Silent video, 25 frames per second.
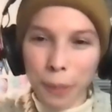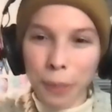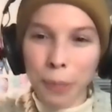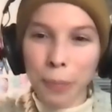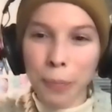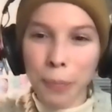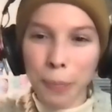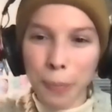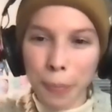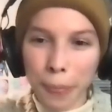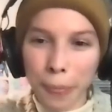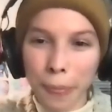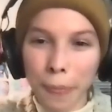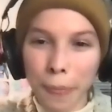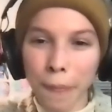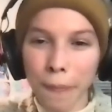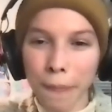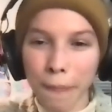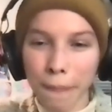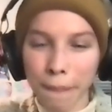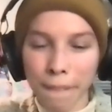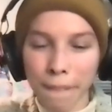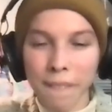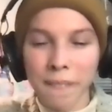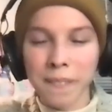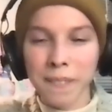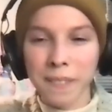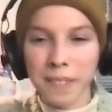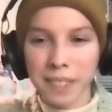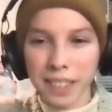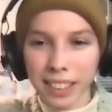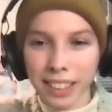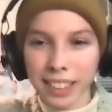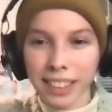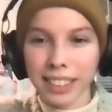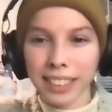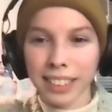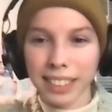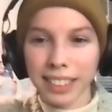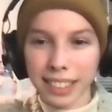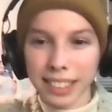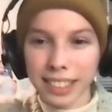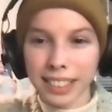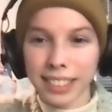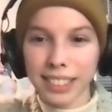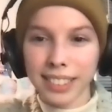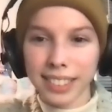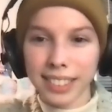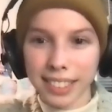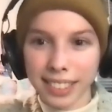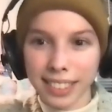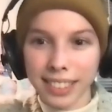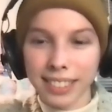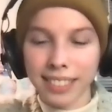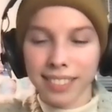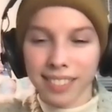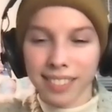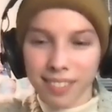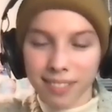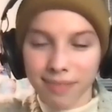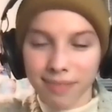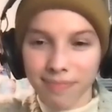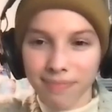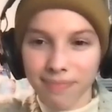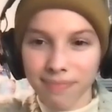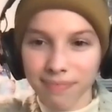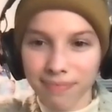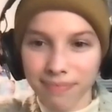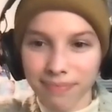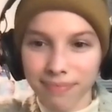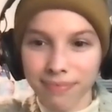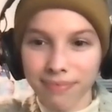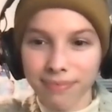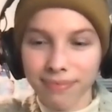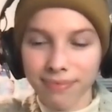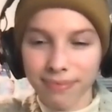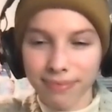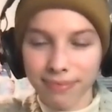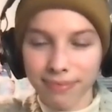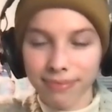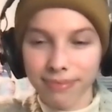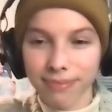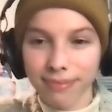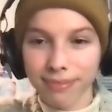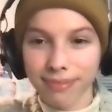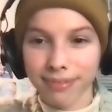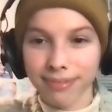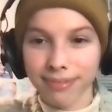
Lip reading: his whole idea was like, we we have it in